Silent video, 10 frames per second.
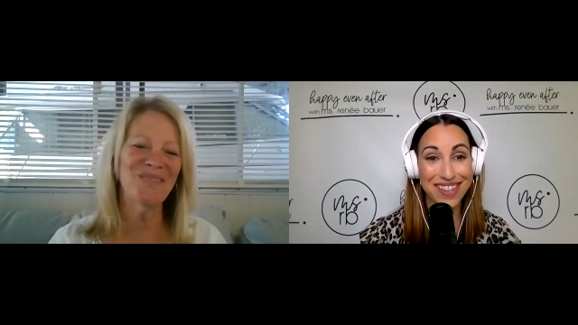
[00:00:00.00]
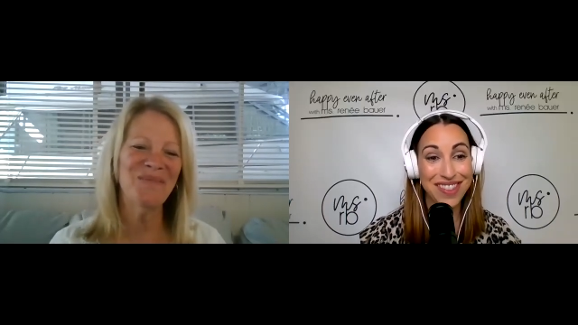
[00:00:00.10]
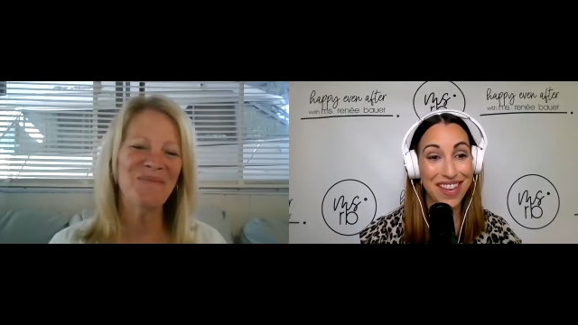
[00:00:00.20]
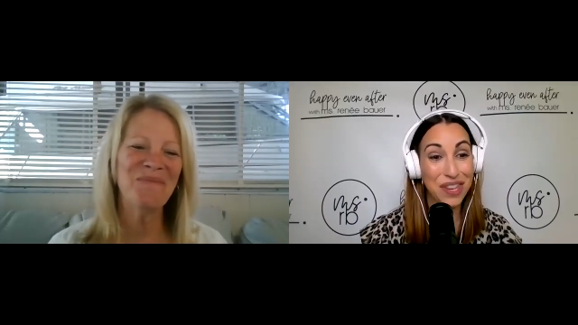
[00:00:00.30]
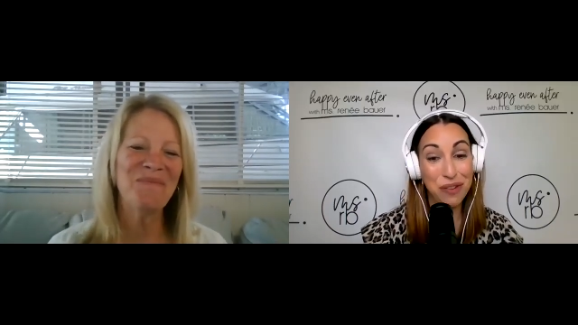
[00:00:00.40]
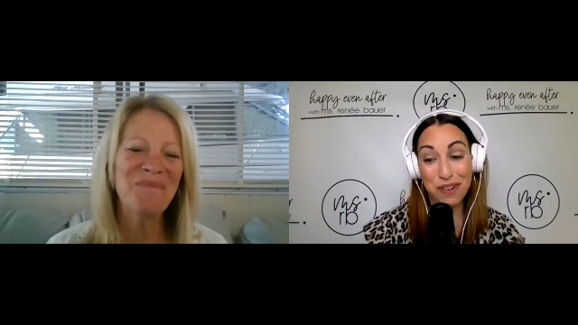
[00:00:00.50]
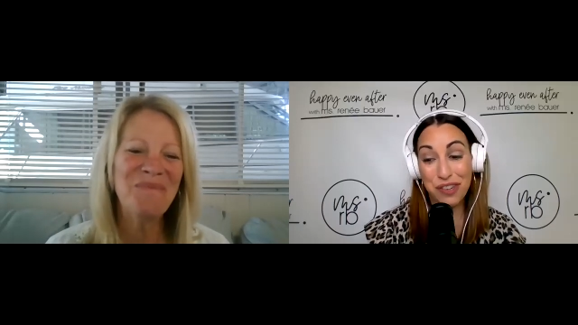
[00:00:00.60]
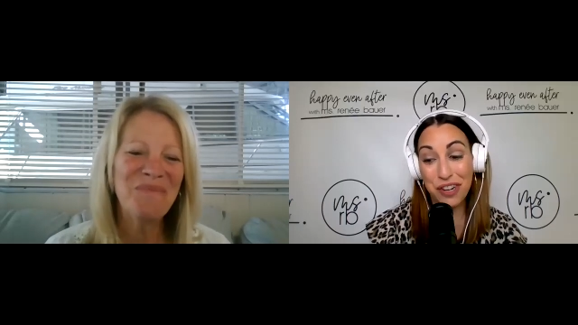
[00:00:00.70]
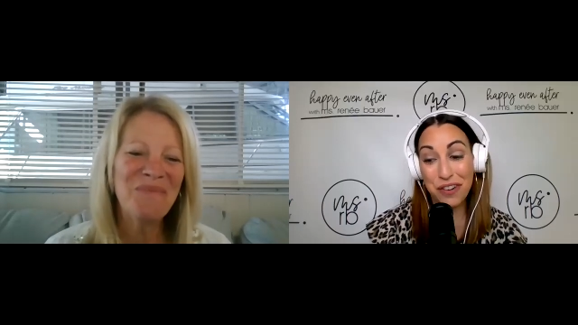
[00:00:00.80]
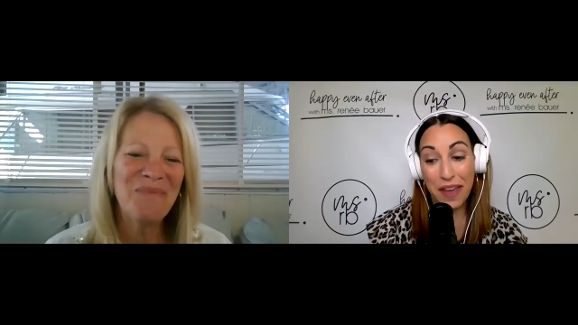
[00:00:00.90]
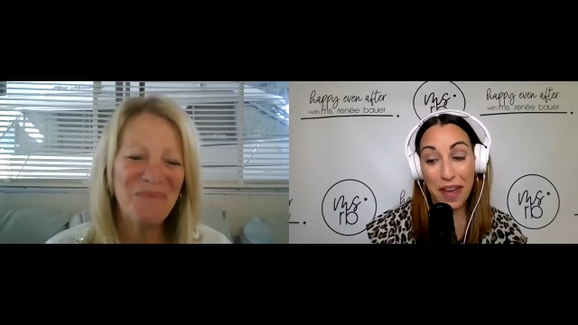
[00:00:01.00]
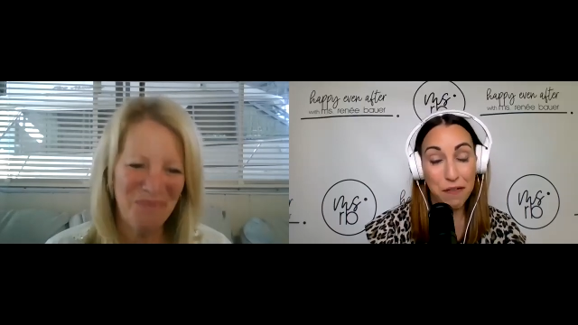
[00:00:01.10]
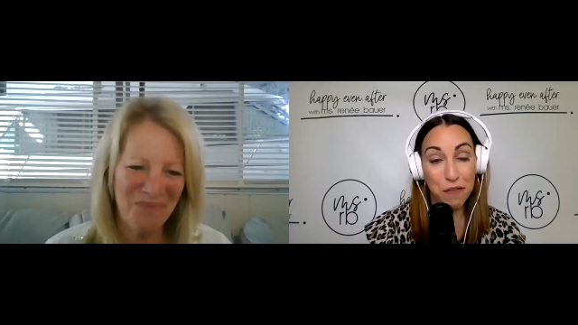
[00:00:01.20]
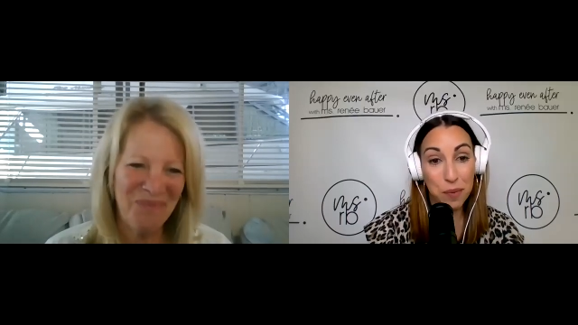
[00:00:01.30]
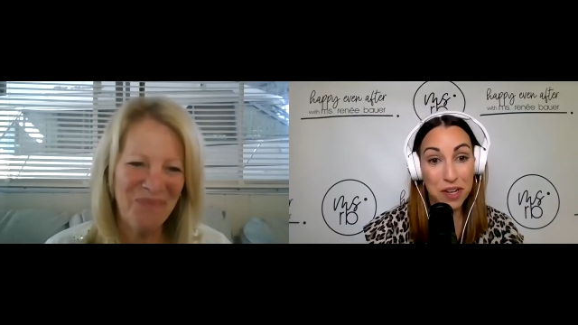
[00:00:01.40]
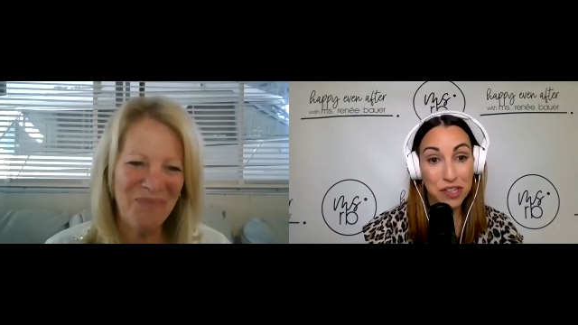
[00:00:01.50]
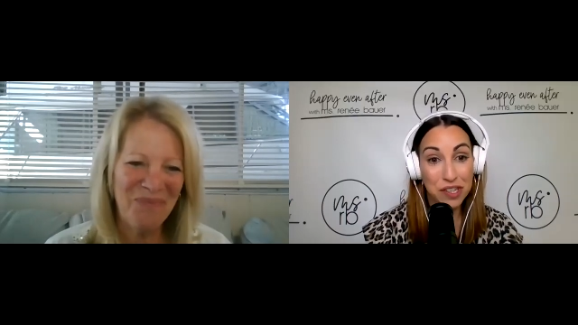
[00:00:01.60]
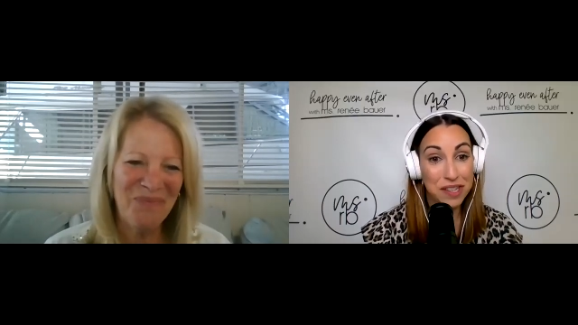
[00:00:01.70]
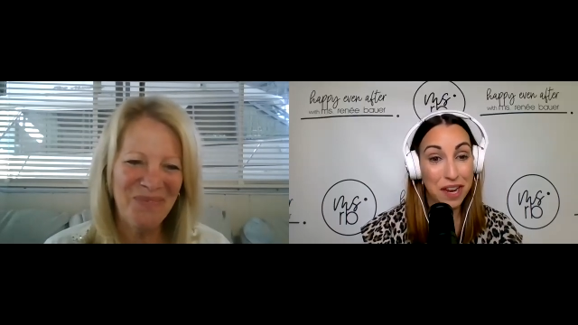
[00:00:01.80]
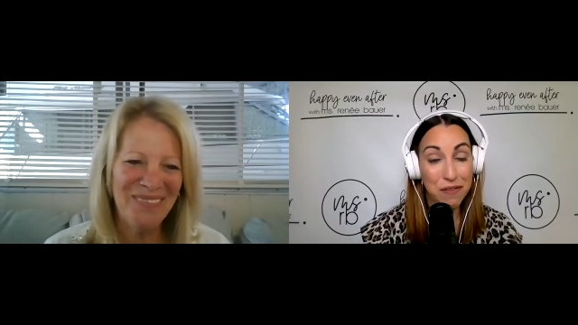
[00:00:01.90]
Speaker 1: Thank you for sharing the
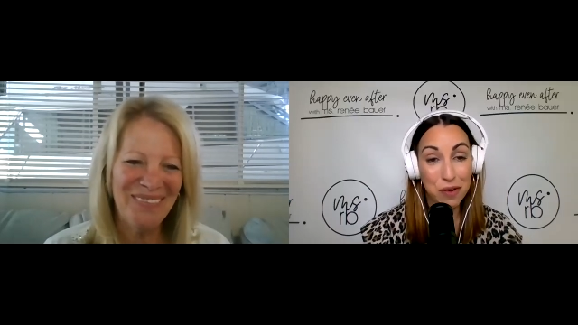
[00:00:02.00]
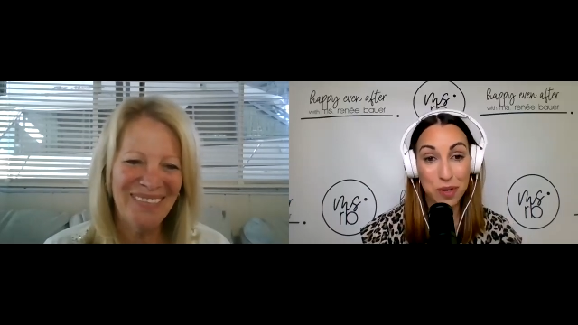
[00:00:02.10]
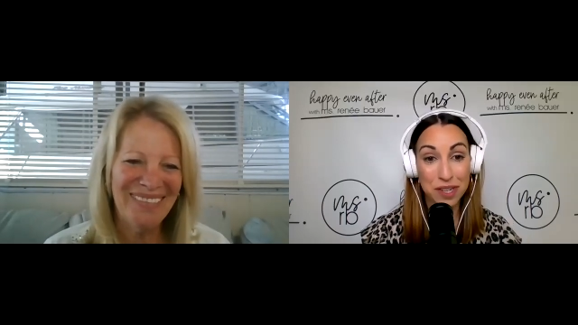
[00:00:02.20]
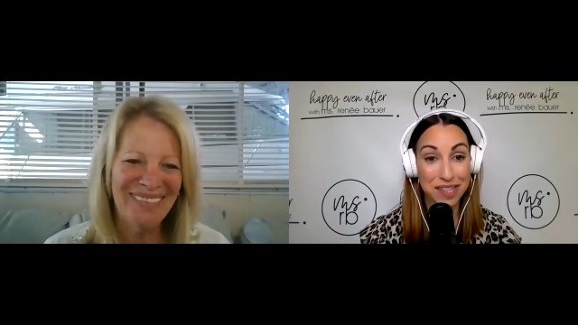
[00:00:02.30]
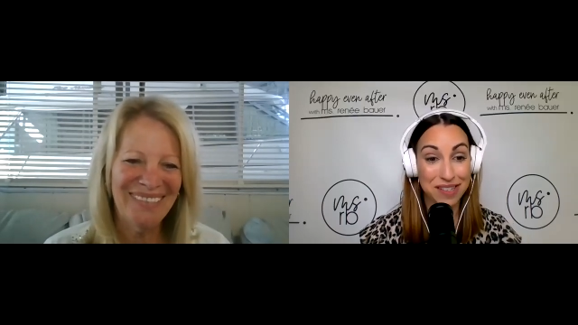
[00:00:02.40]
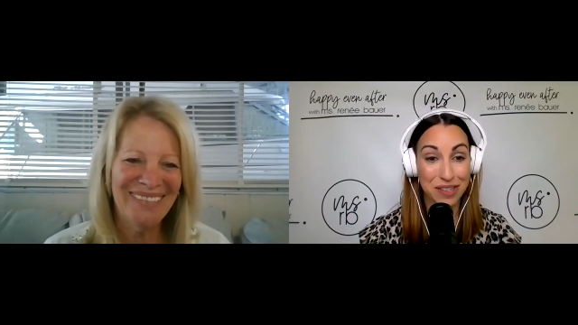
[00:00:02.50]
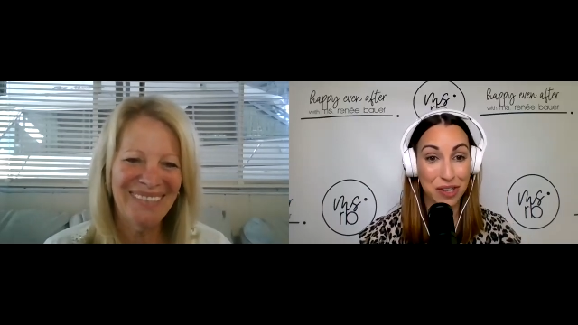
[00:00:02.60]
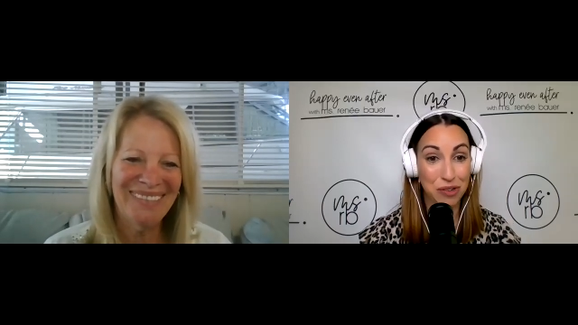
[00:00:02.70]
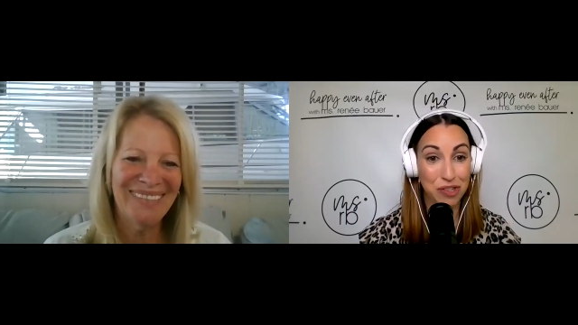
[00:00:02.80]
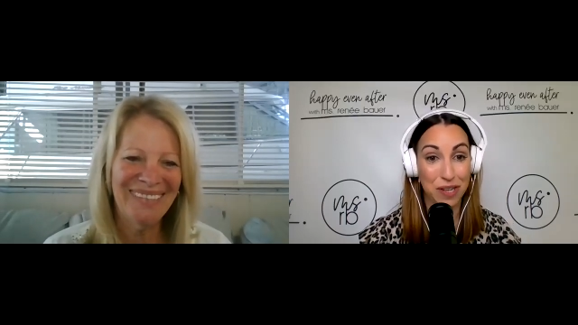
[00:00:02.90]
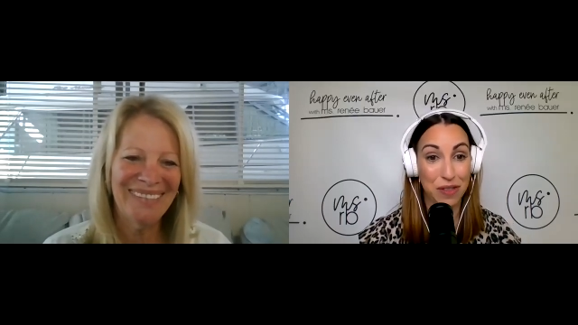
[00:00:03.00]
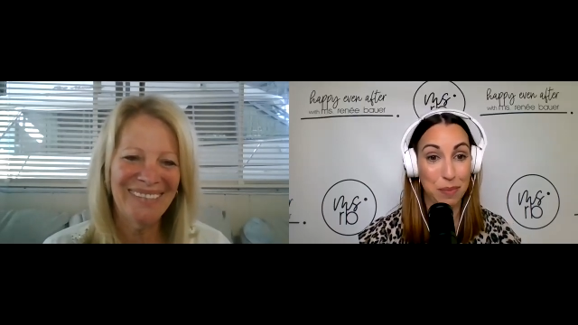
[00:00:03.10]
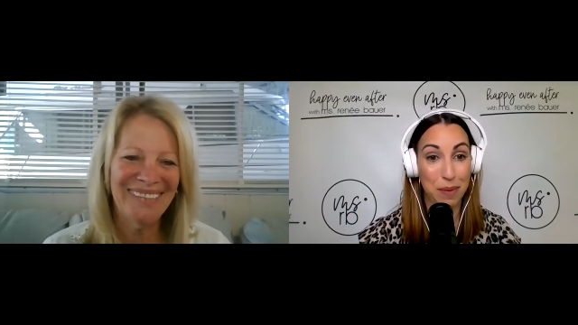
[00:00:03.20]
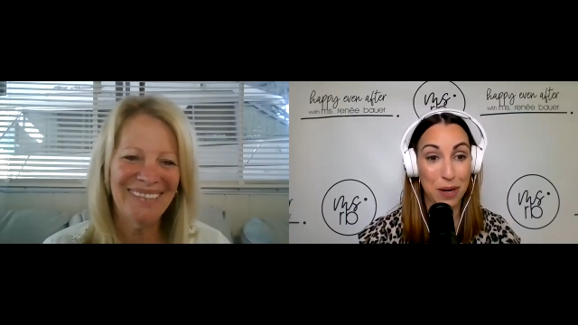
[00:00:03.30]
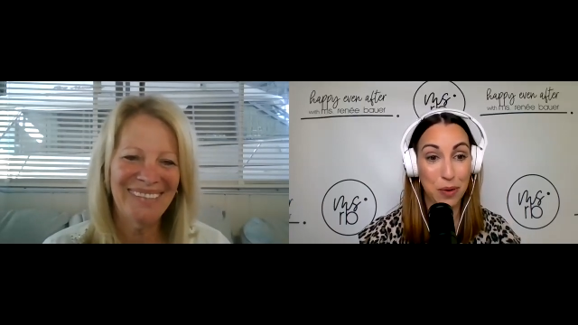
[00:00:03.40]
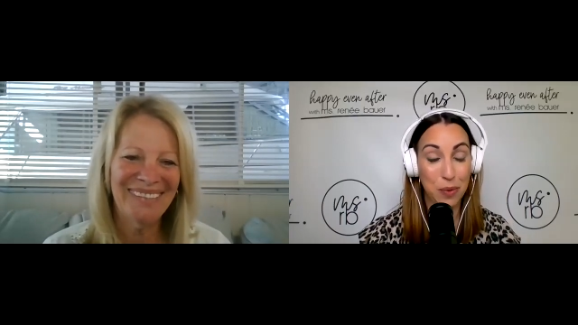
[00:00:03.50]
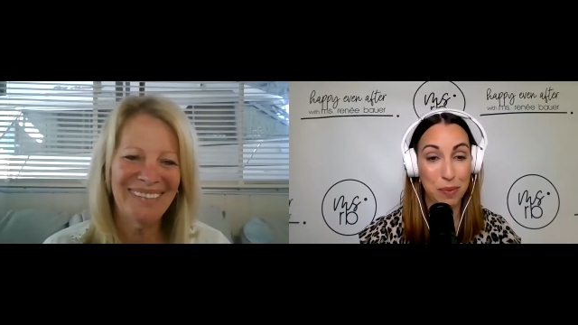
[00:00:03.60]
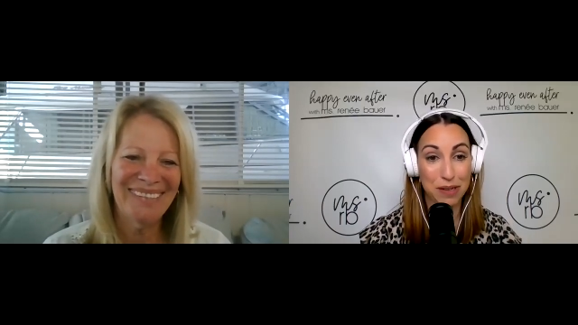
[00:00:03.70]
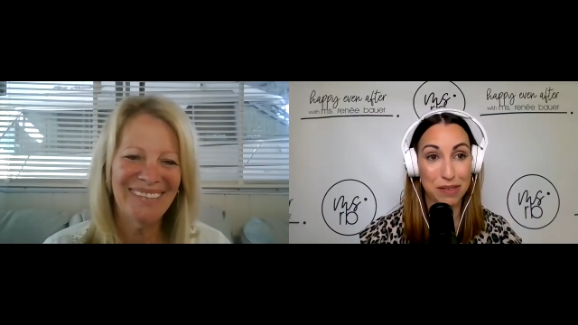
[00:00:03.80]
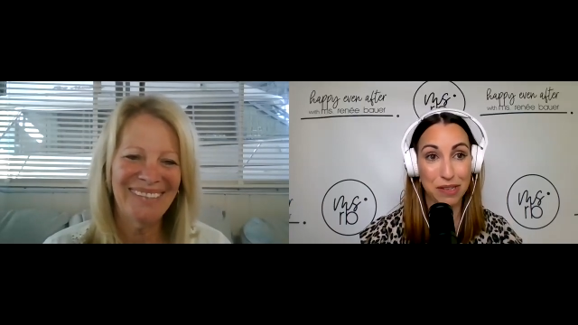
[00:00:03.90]
affirmations. Everyone needs to go check them out
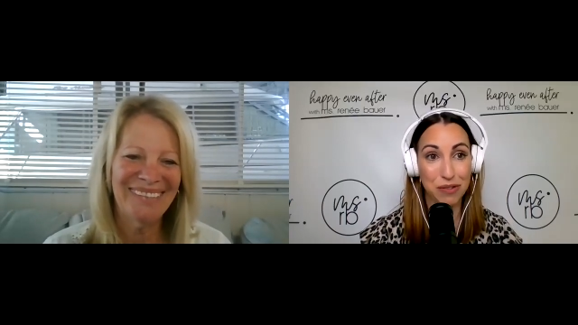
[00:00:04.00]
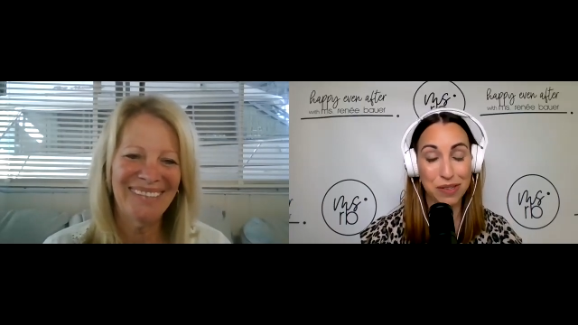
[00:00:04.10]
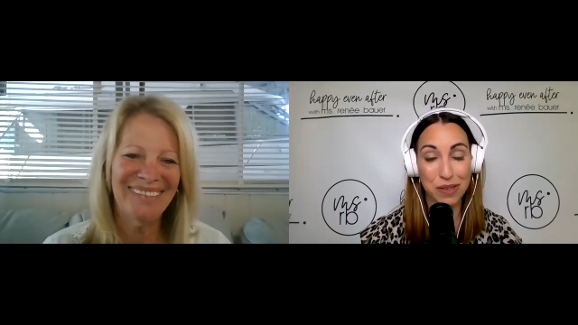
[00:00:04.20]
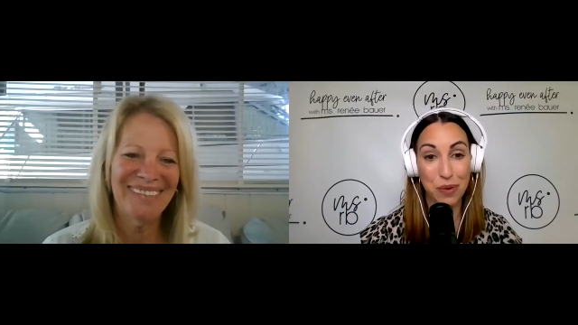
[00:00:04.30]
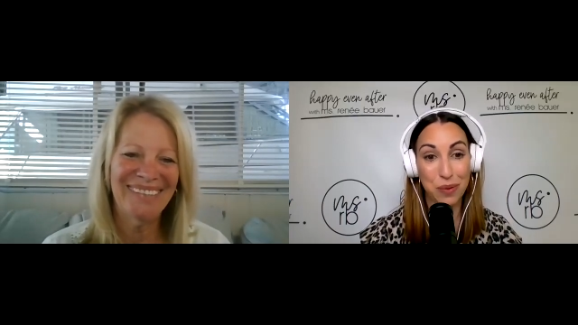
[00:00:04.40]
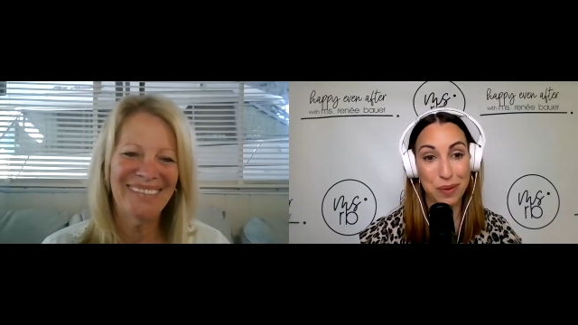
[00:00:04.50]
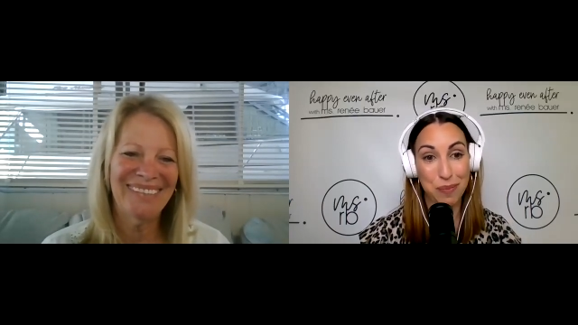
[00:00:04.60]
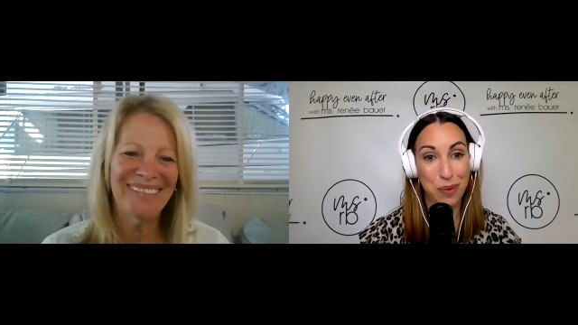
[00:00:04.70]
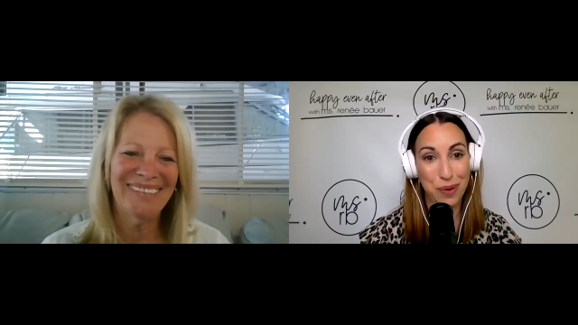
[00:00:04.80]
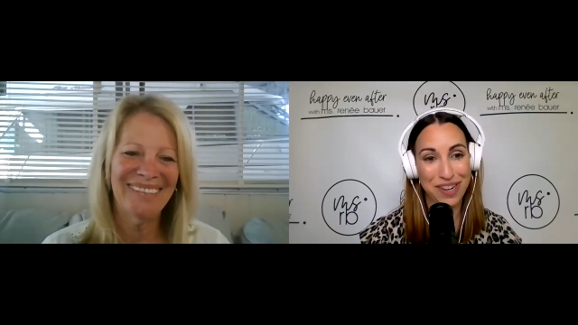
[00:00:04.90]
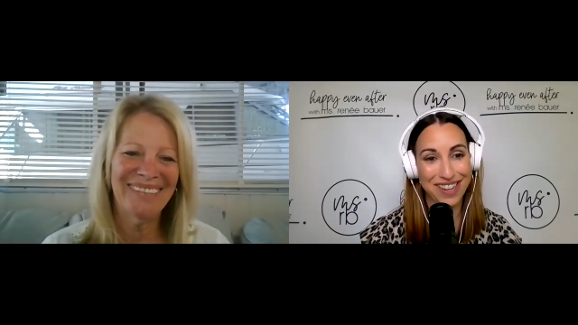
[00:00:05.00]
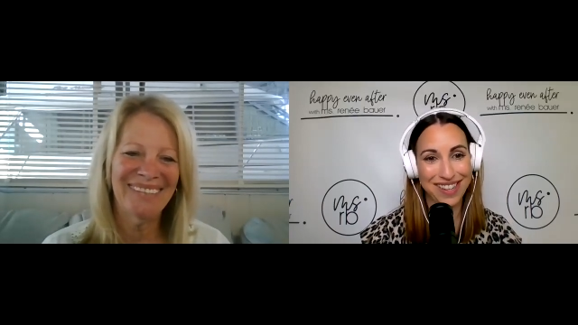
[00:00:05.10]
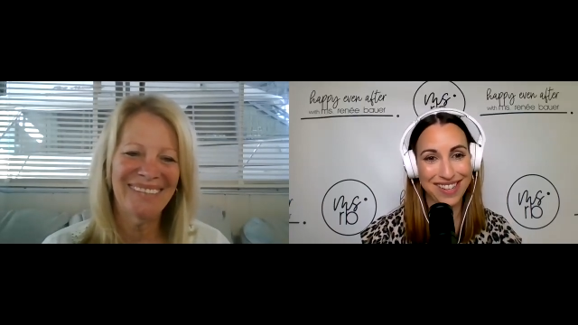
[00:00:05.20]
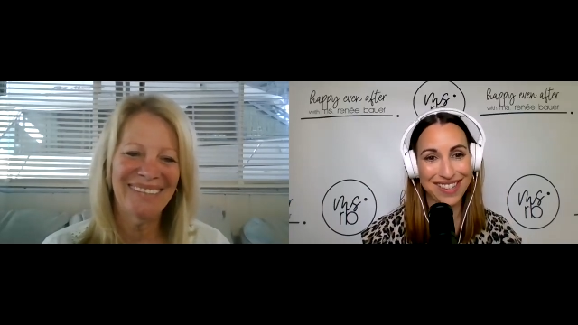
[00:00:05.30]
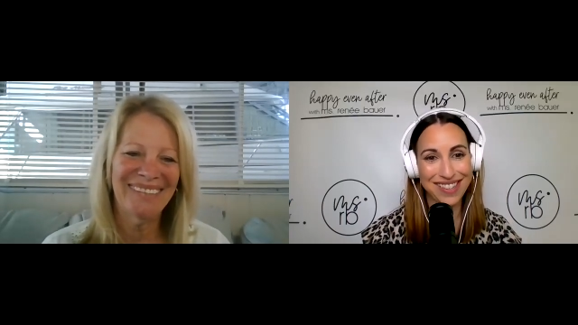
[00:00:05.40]
because they're so important.